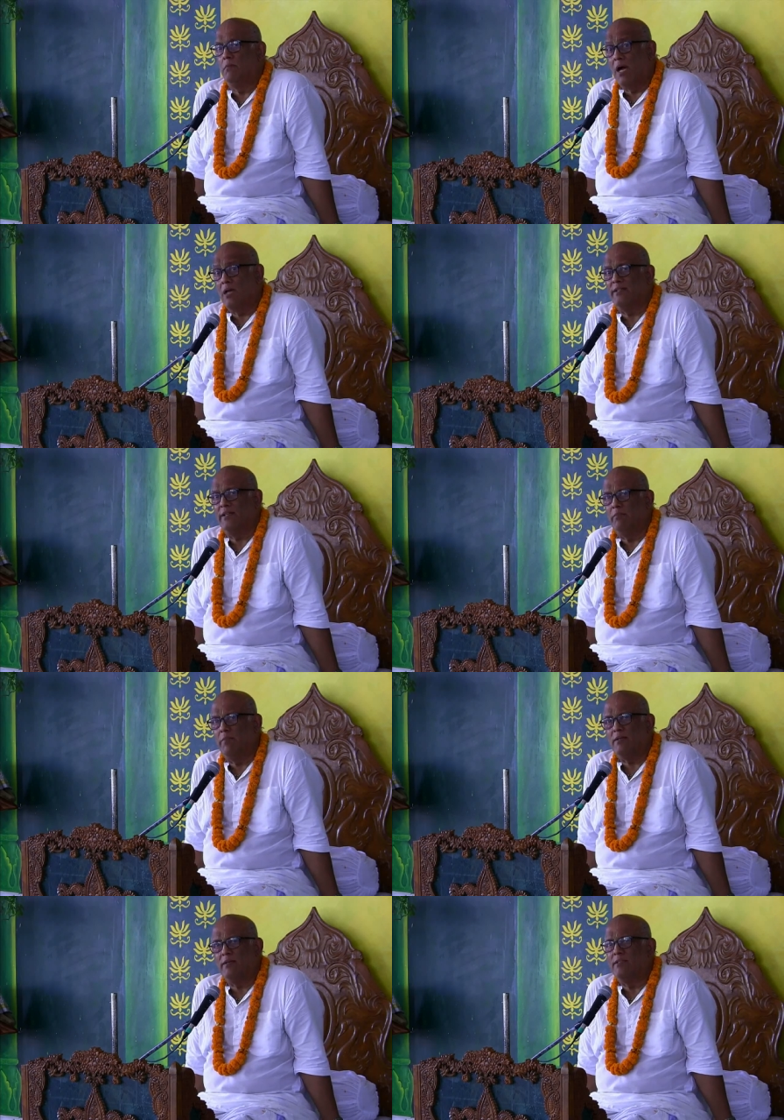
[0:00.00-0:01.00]
bhakti.
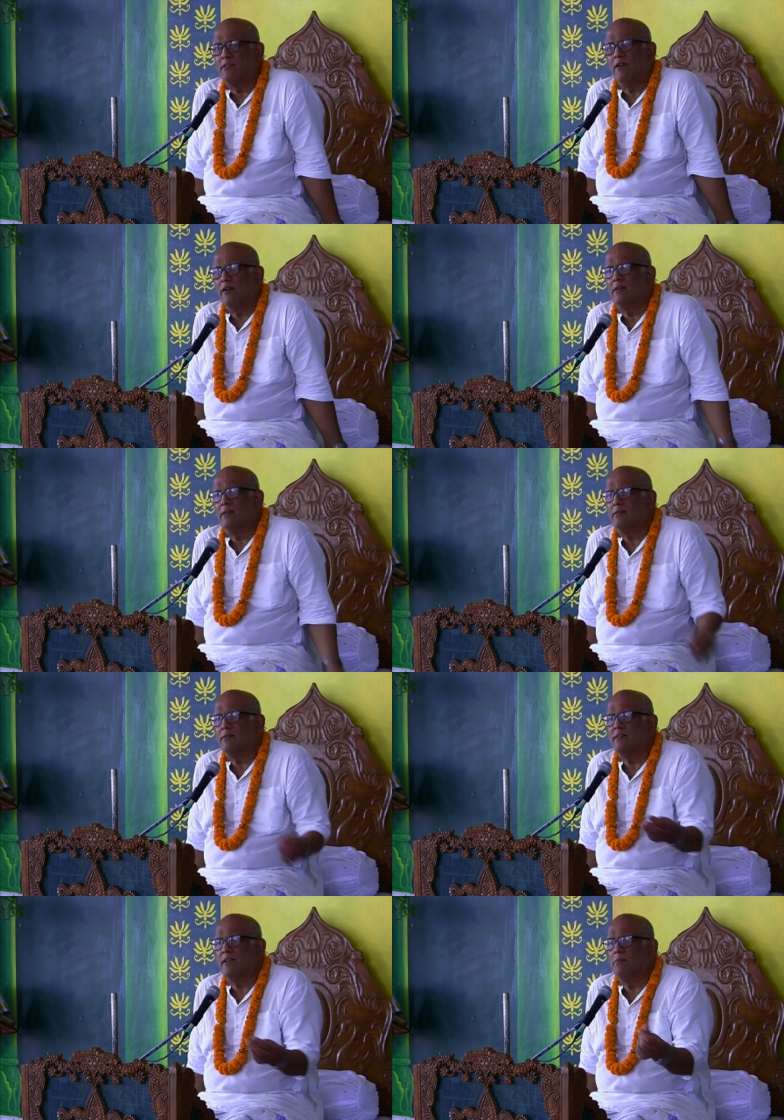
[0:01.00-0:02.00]
Bhakti is not a,
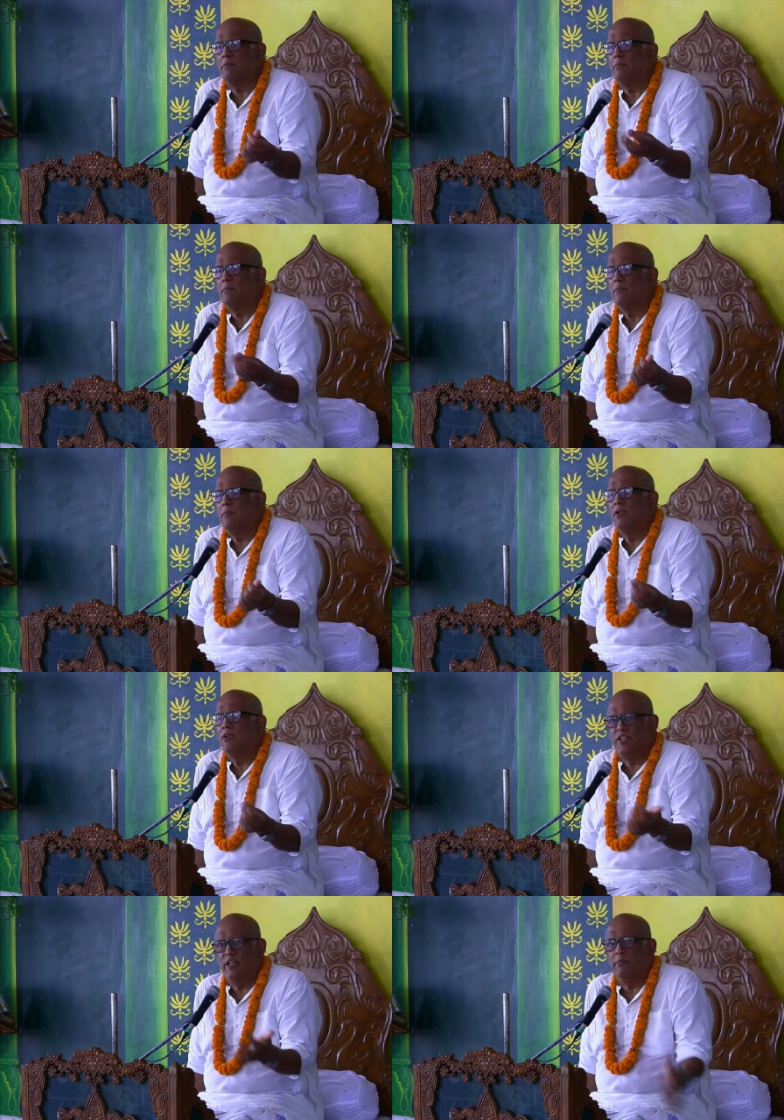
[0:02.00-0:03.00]
some
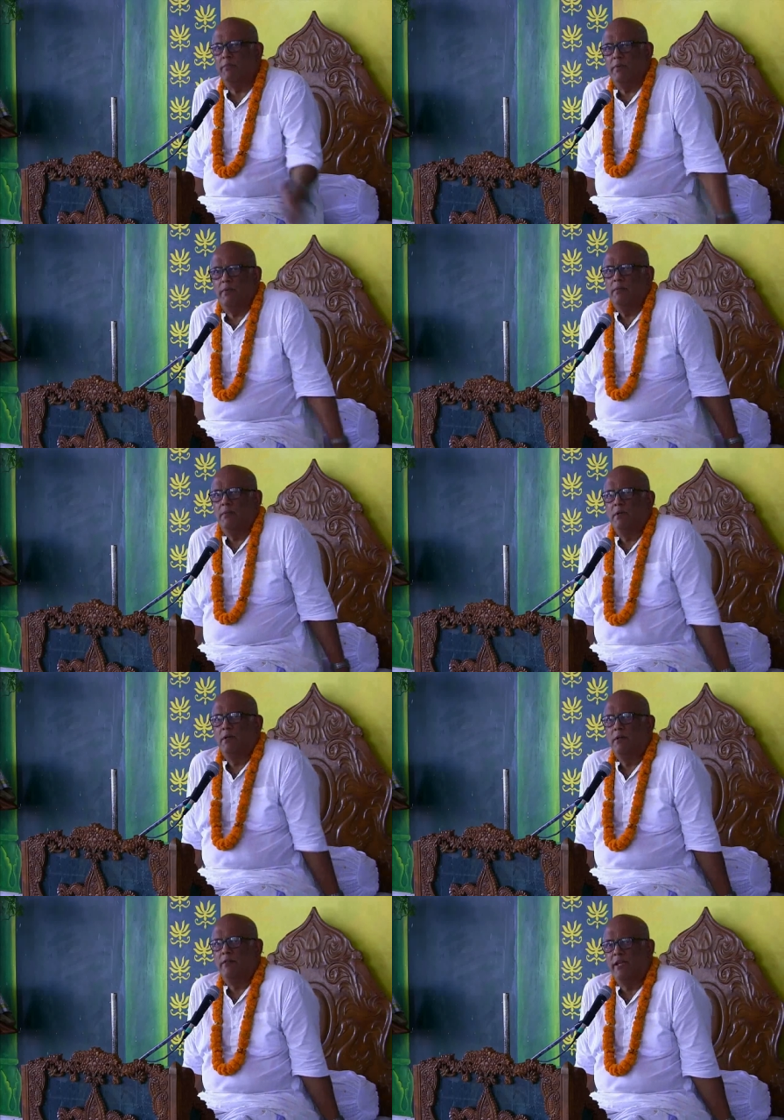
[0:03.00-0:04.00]
cheap
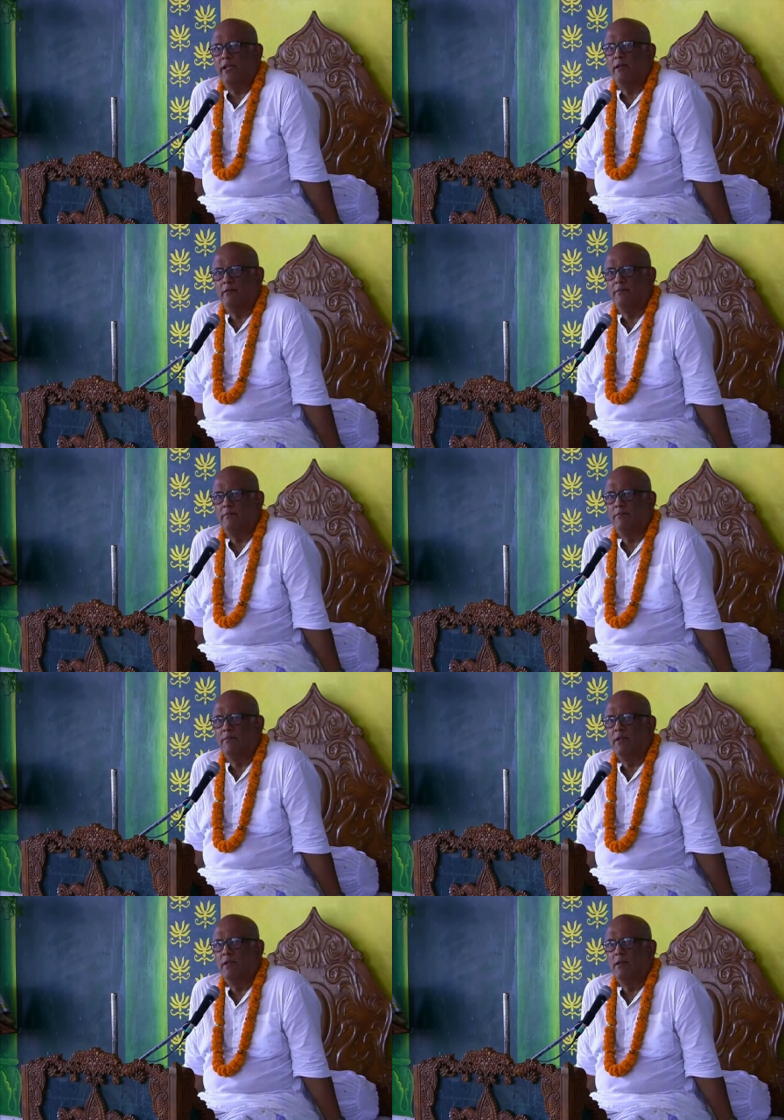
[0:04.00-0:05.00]
thing.
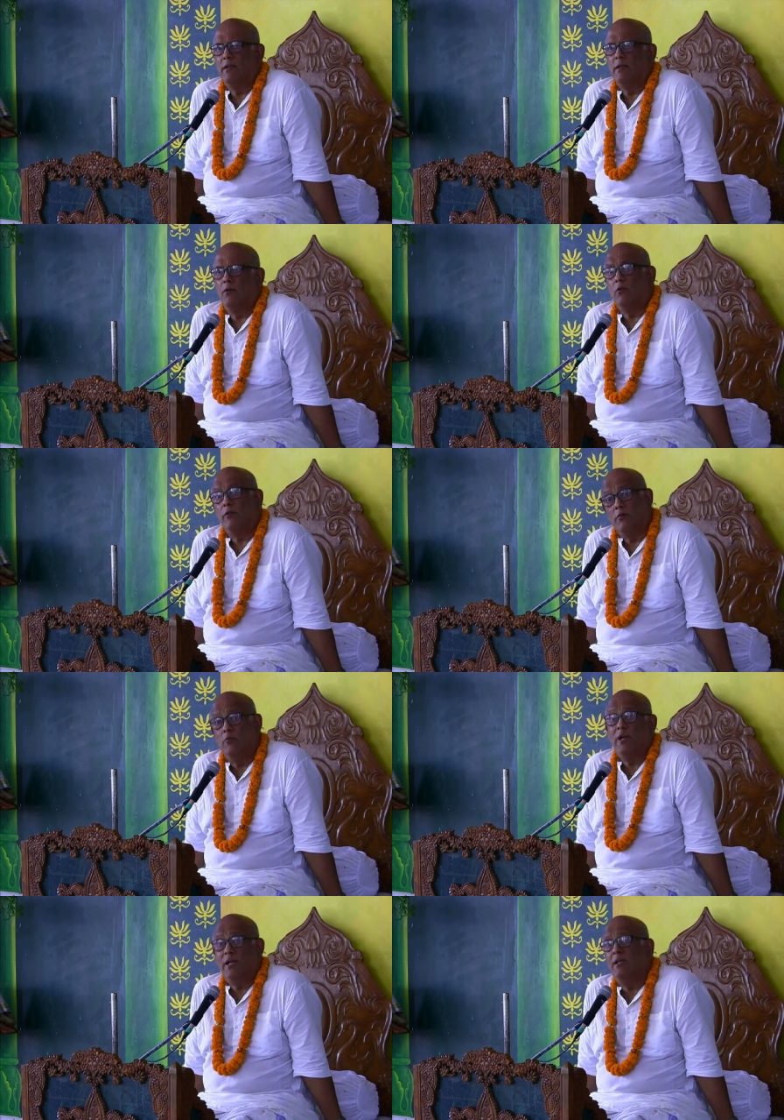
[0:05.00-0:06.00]

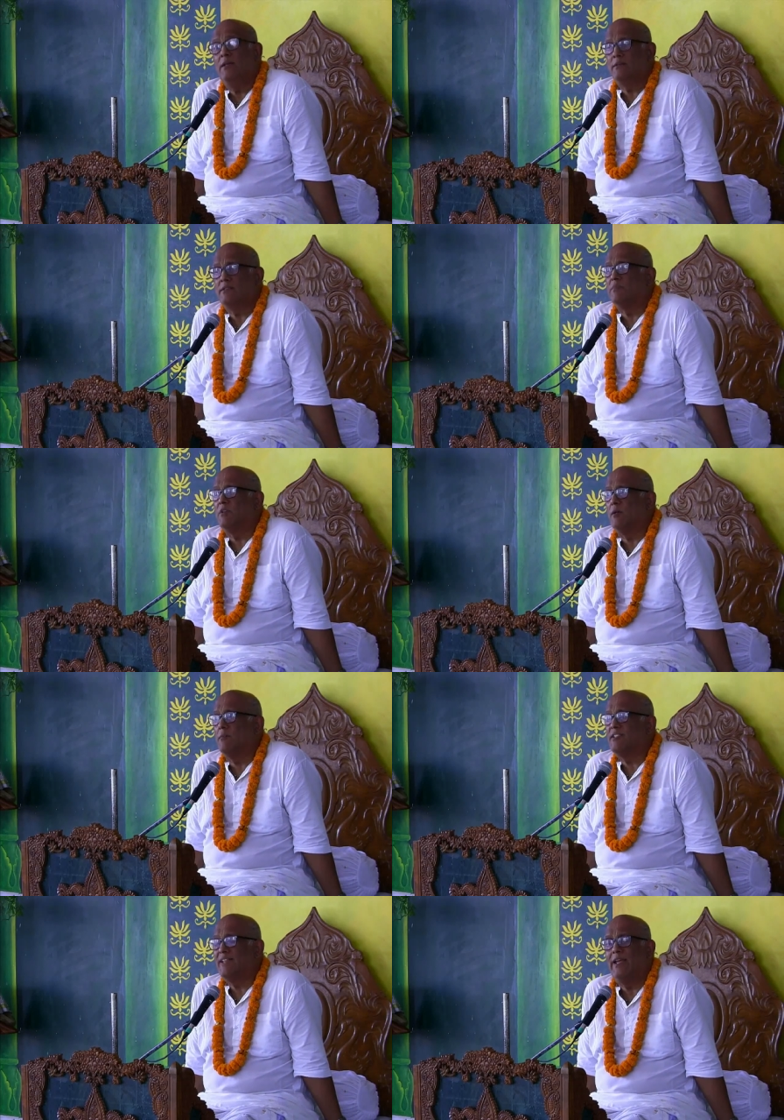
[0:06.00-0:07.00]
Although we
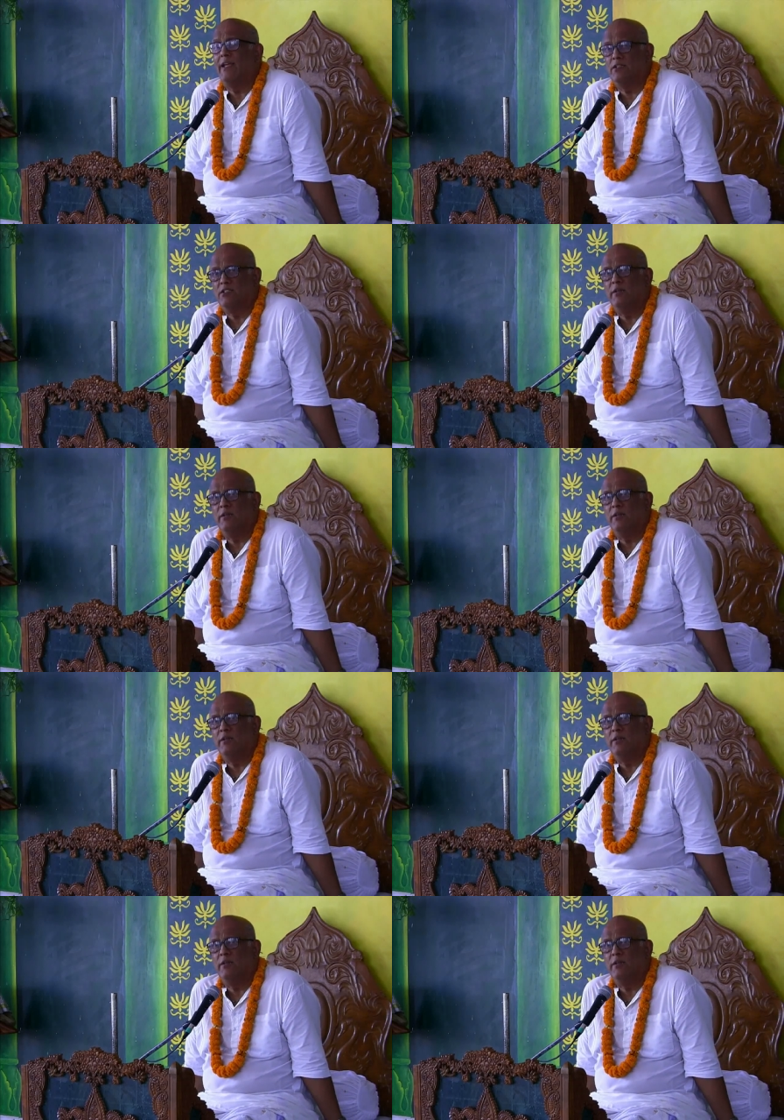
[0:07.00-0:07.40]
sometimes take it